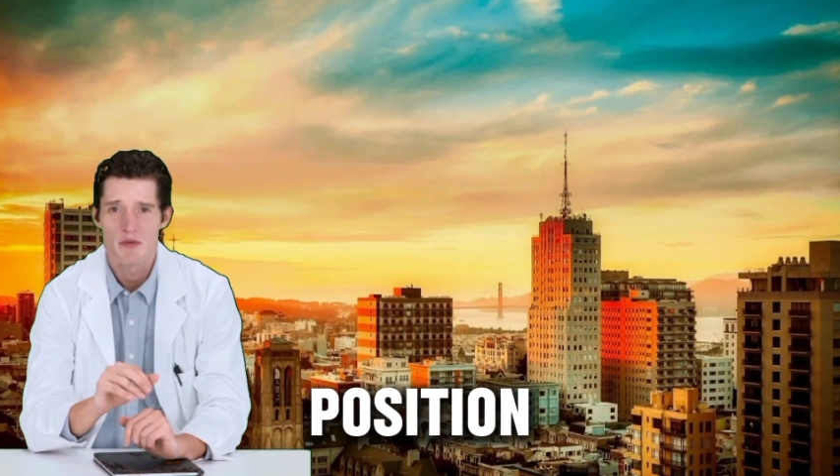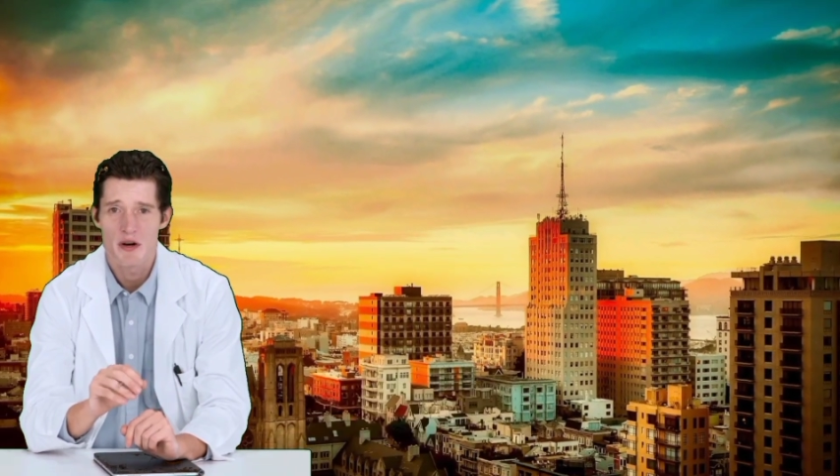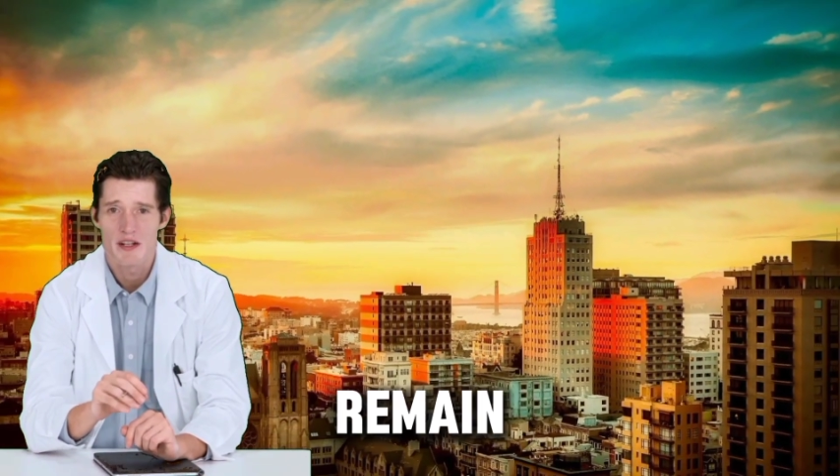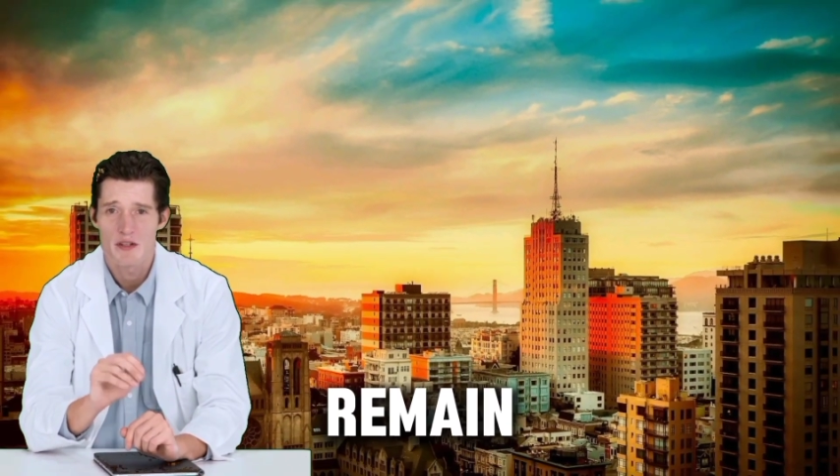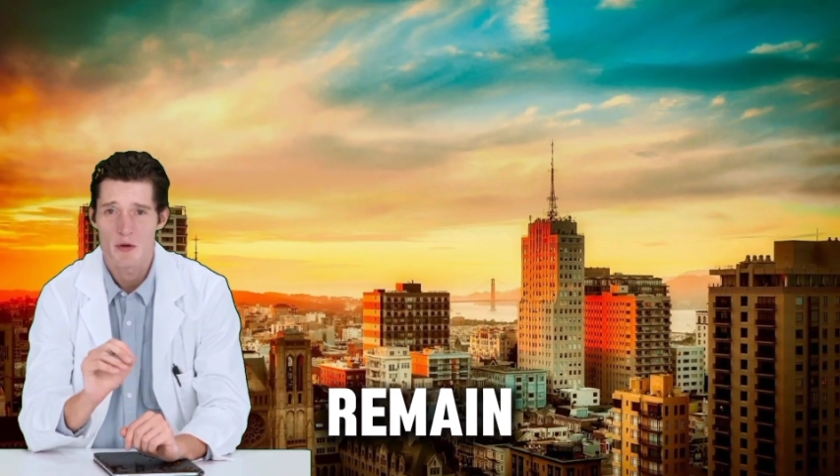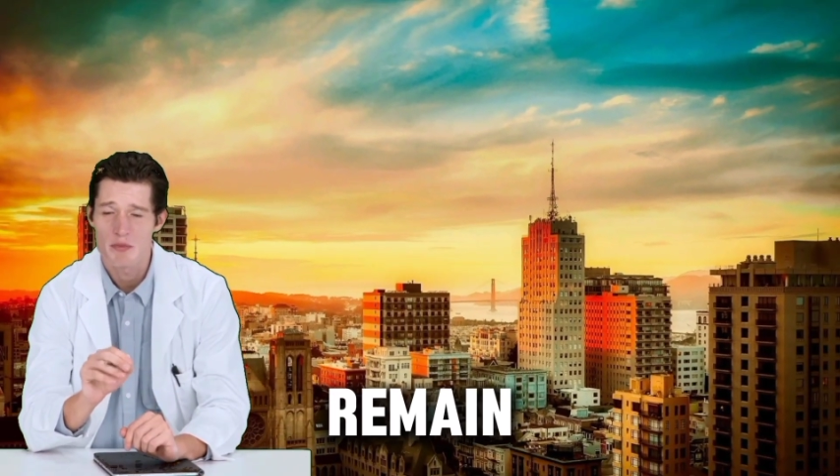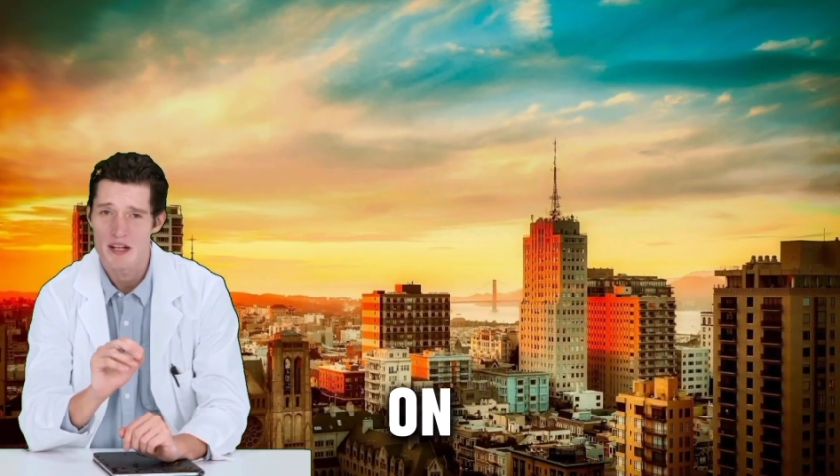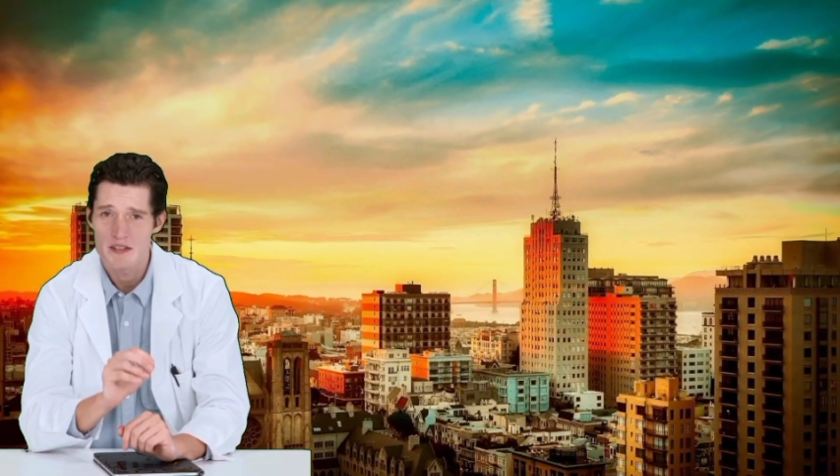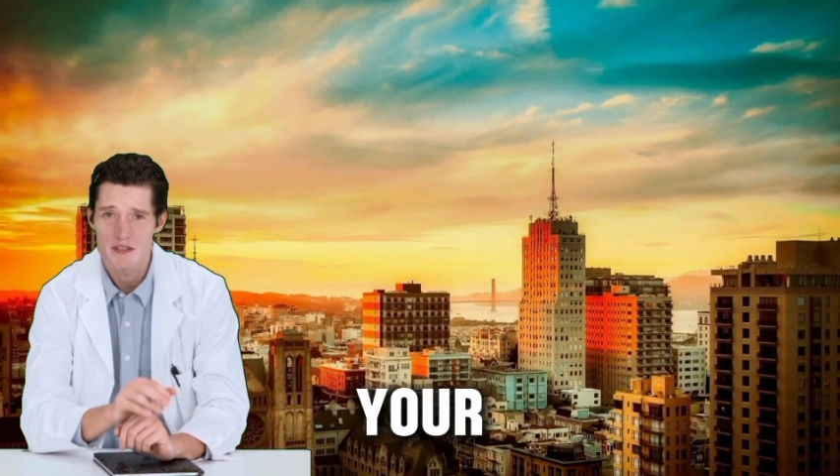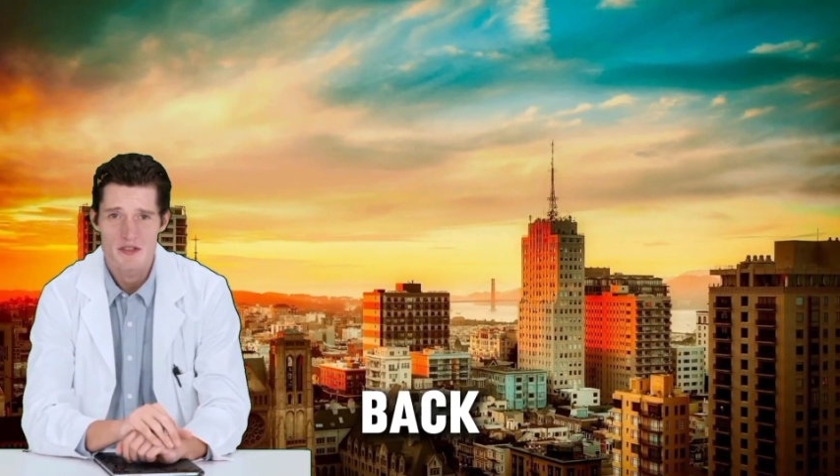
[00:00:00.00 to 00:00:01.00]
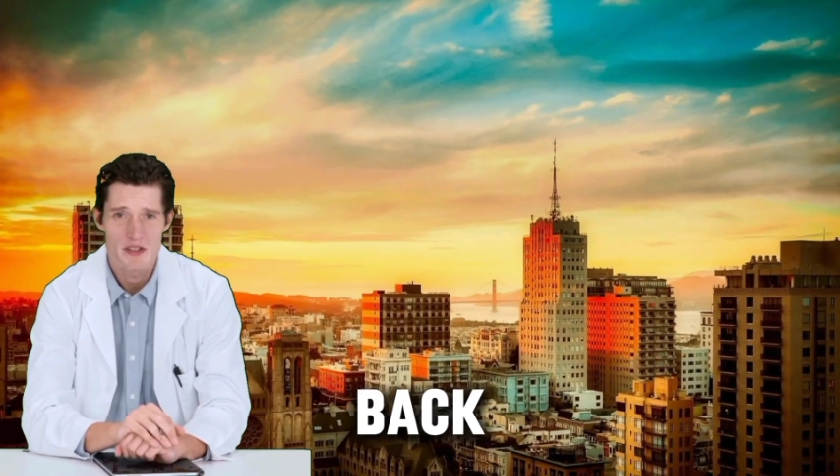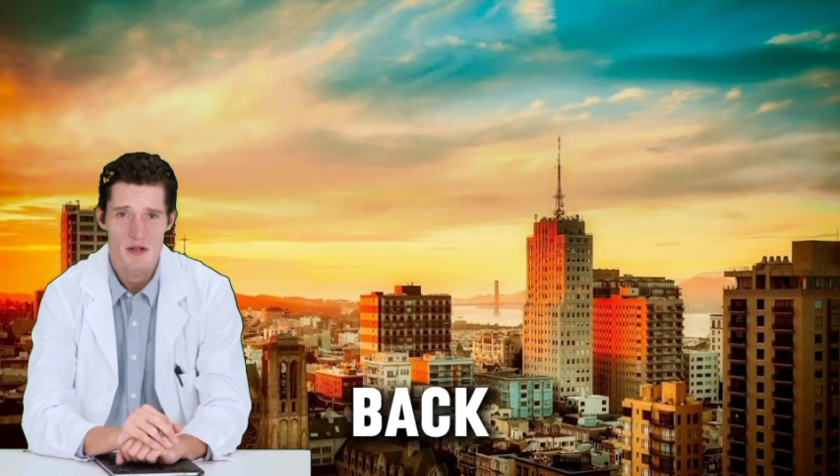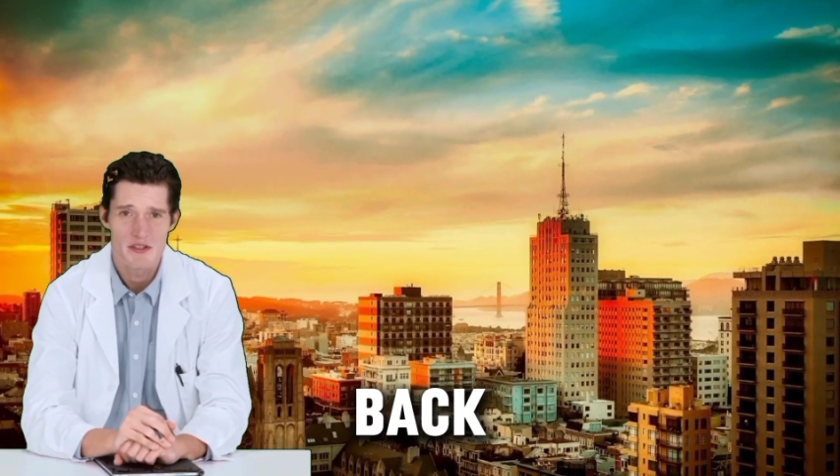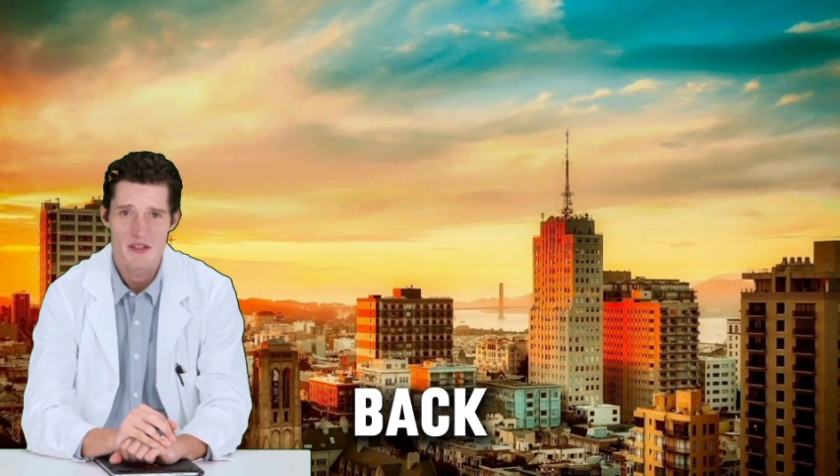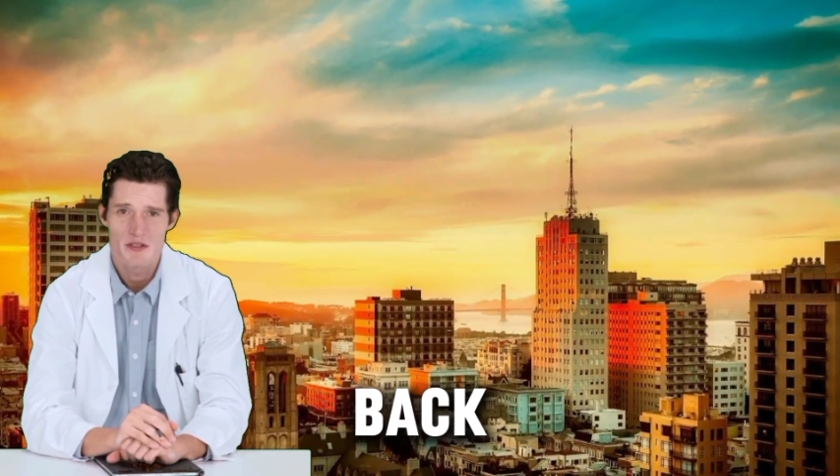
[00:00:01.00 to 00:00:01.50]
Remain on your back,